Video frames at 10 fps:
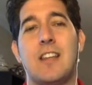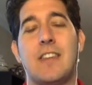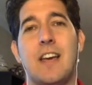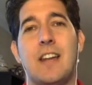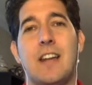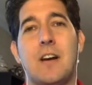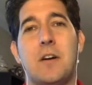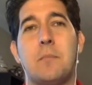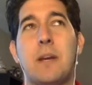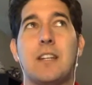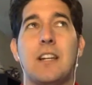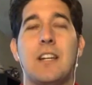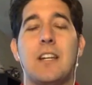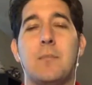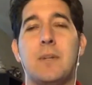that make it a
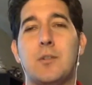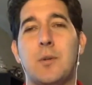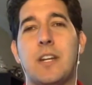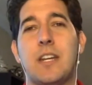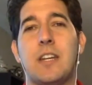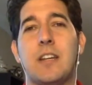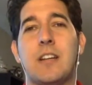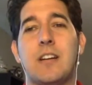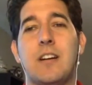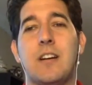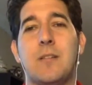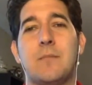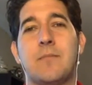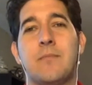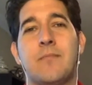little bit tricky
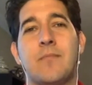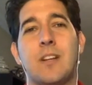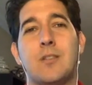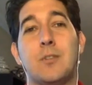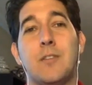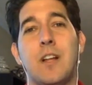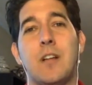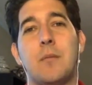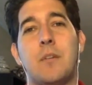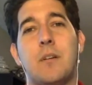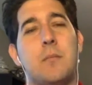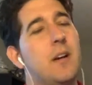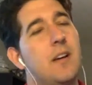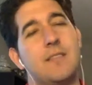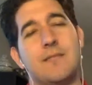to develop.
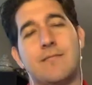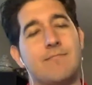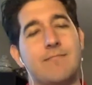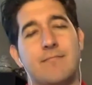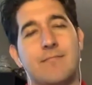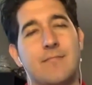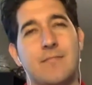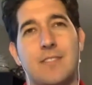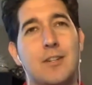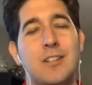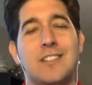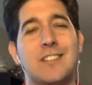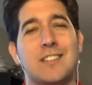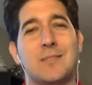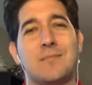But Unity
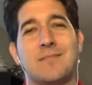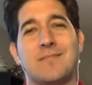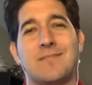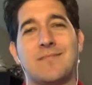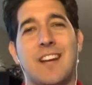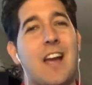is awesome. Like